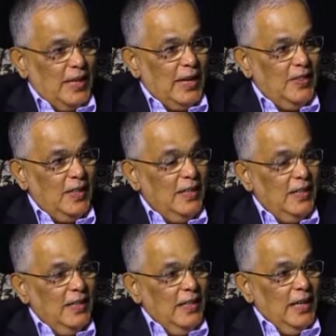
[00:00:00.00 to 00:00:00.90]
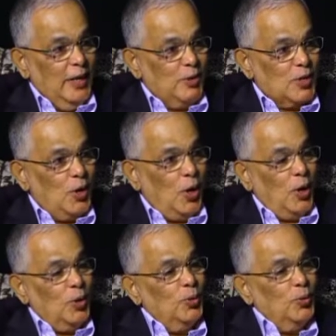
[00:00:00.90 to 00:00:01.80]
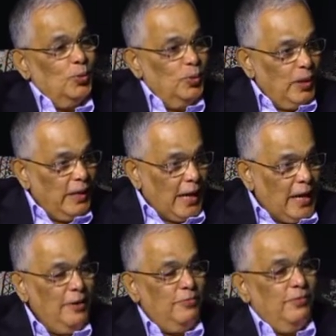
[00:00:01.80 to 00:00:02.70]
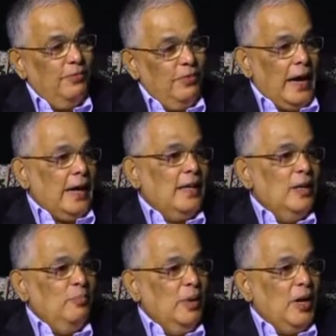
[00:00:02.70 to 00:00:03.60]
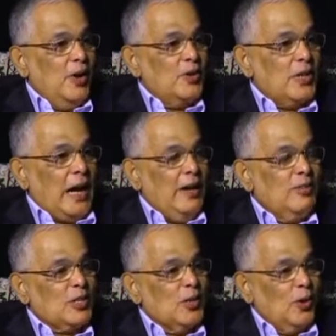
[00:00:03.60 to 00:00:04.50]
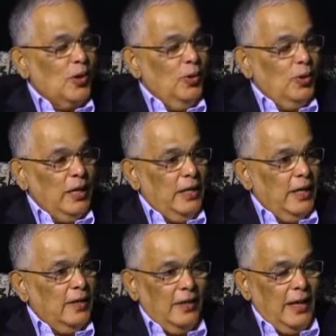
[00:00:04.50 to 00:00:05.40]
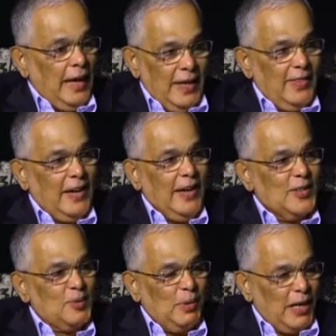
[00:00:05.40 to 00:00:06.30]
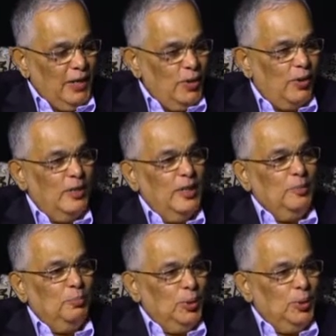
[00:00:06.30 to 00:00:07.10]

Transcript: I think it was God who gave that because I was not looking at anything else money or mm-hmm.